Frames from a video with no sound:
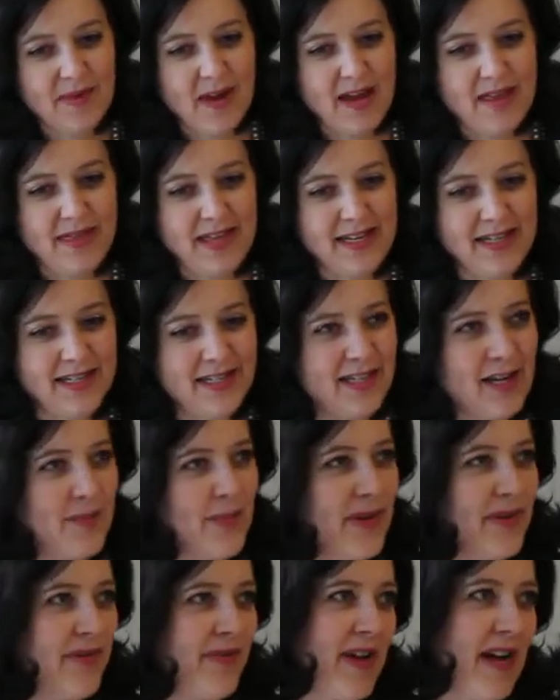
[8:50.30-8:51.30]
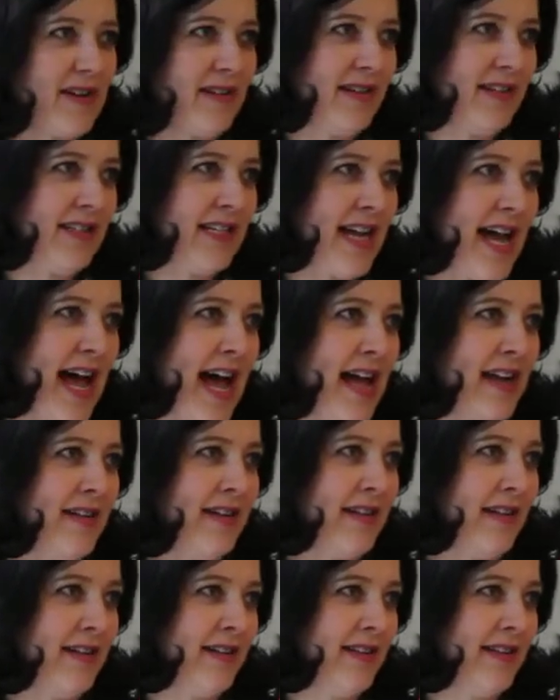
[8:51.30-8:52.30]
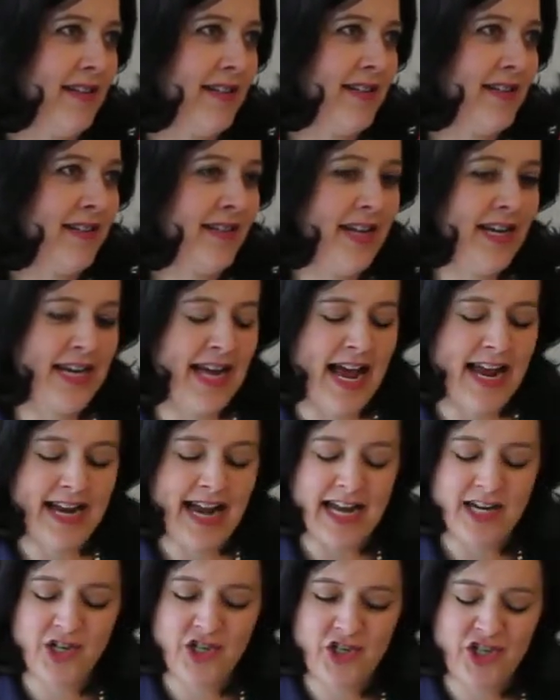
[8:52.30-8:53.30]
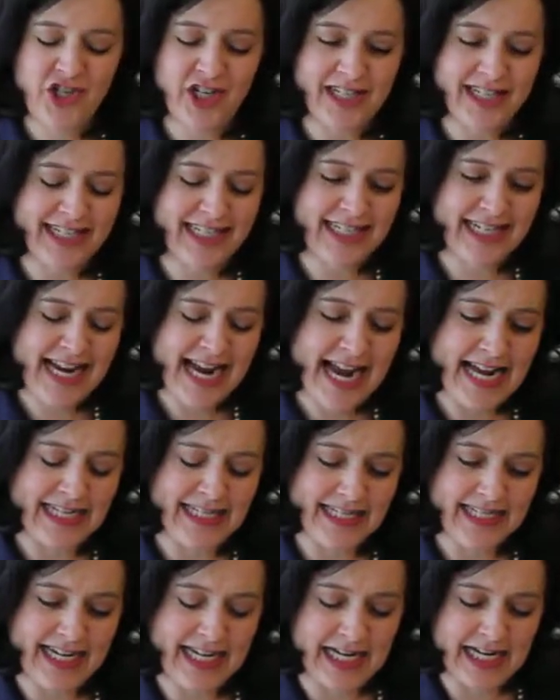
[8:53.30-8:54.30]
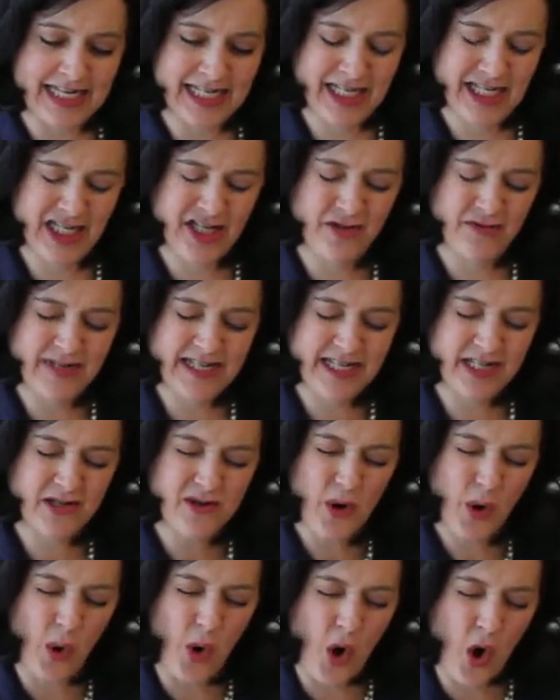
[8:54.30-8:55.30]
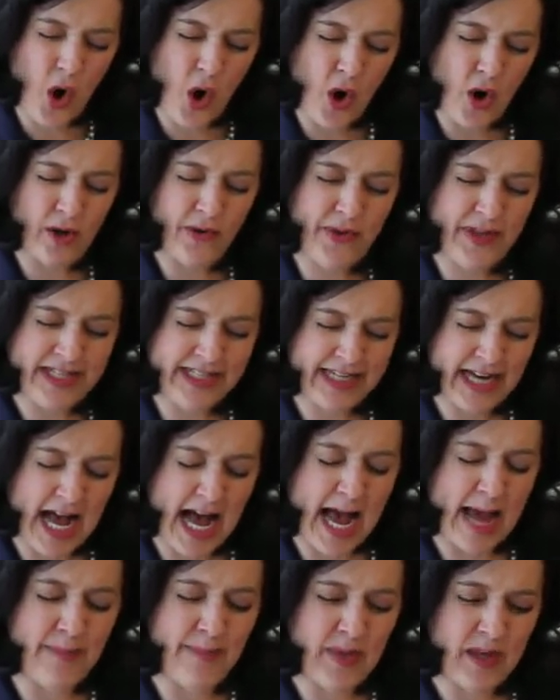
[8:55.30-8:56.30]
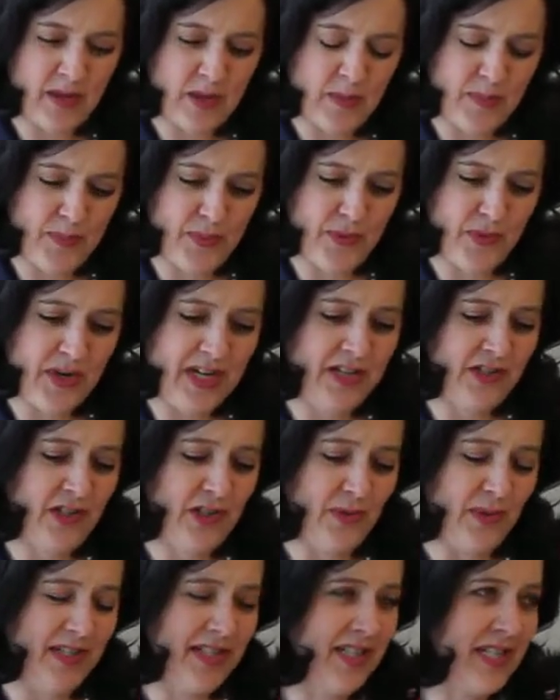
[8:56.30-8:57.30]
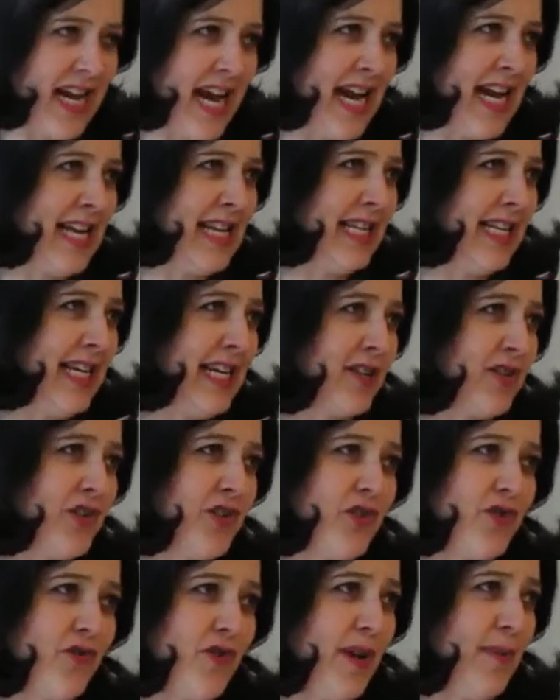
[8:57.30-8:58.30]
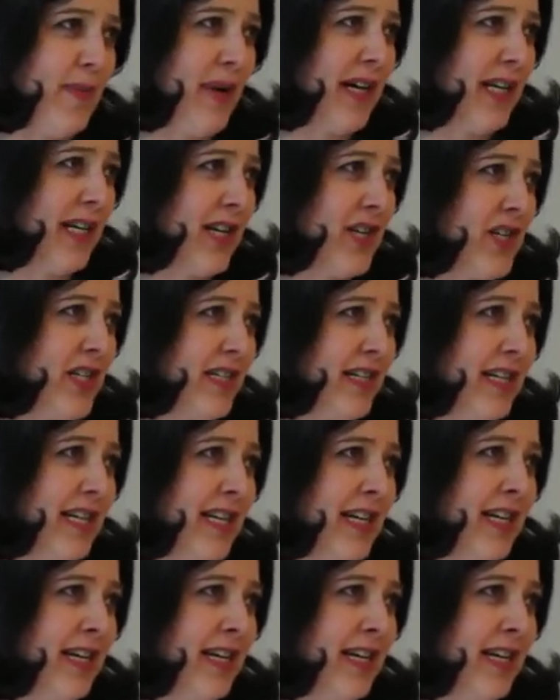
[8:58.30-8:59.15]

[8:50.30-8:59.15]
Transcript: And then someone found his hand under the sheet, and I just held on to it all the time that the priest was saying the extreme unction.